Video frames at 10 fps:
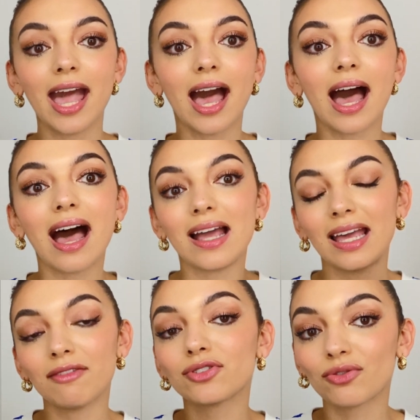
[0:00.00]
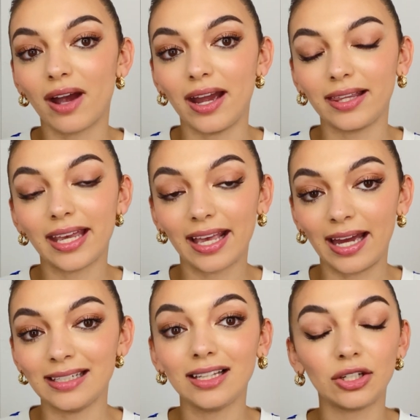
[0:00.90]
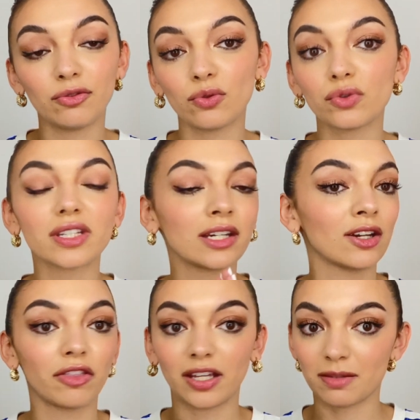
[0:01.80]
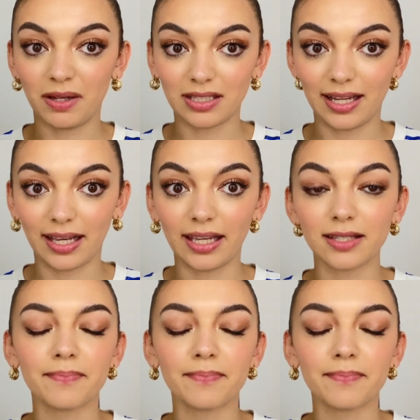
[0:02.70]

I have tried again a lot of ouds and nothing smells like it.